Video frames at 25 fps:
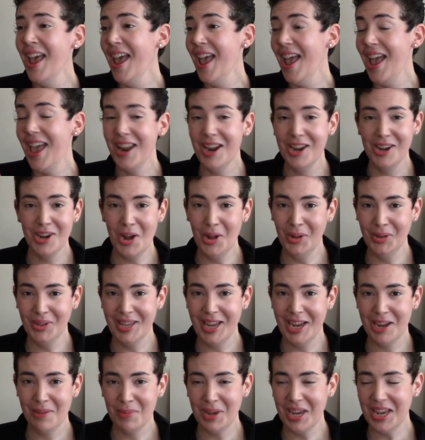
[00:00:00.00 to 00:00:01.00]
and adults
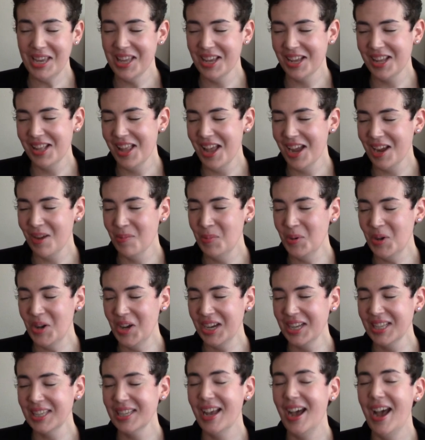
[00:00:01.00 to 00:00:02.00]
like me that collect
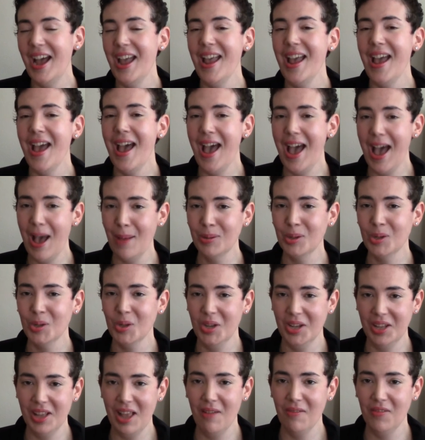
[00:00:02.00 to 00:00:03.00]
books. I
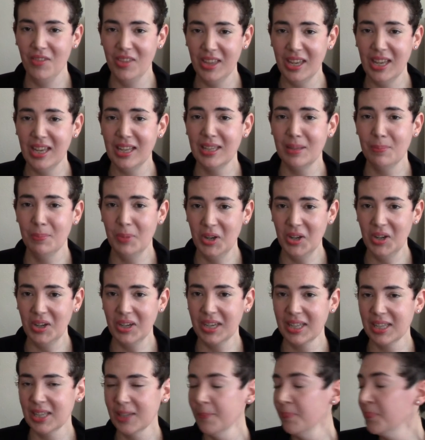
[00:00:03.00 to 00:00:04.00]
absolutely love these
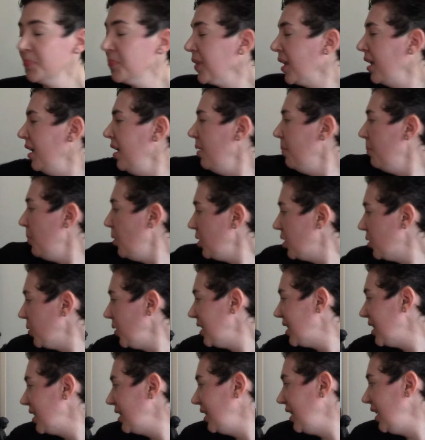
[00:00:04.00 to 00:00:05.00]
books. Most
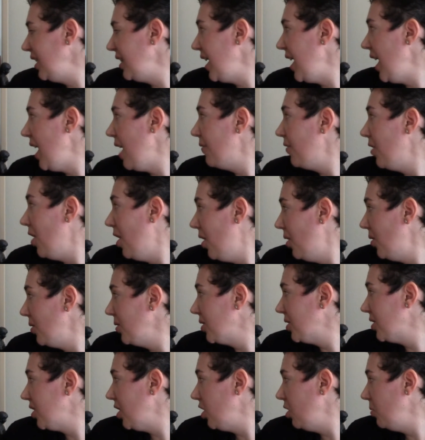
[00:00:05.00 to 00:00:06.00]
recently, they have
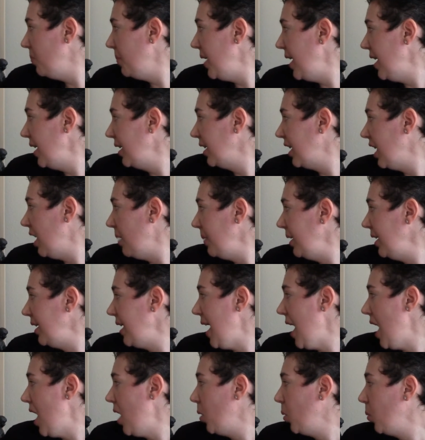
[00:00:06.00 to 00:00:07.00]
also been coming
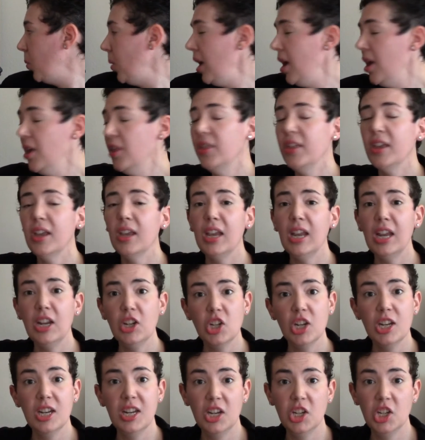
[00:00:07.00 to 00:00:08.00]
out with
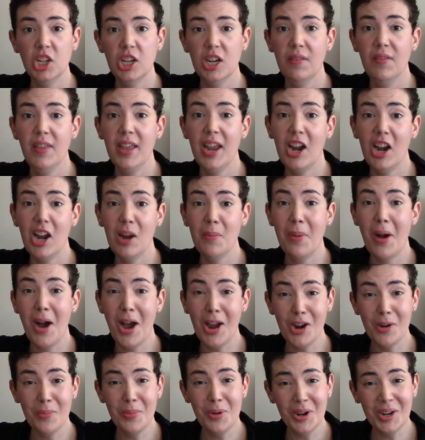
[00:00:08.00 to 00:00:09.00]
each edition of the Harry
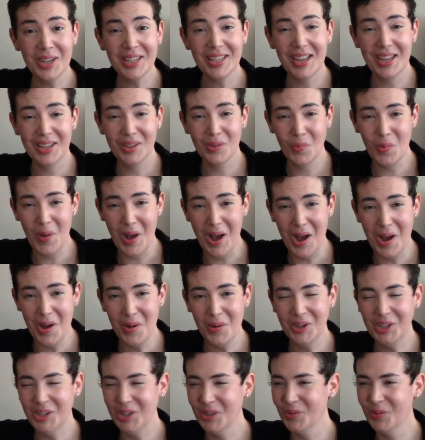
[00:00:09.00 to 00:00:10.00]
Potter books as well,
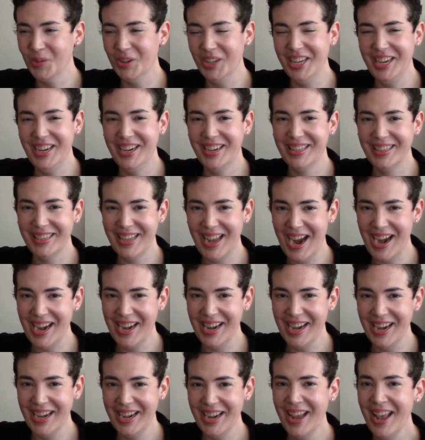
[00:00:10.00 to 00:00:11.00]
which is really
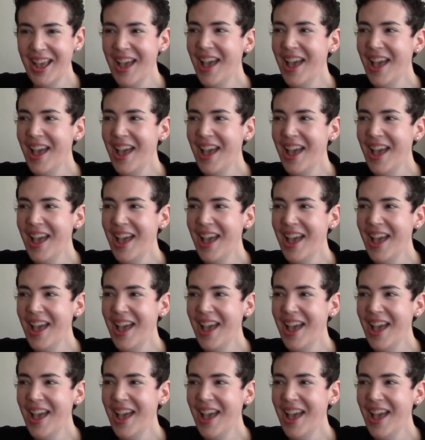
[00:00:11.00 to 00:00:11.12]
exciting.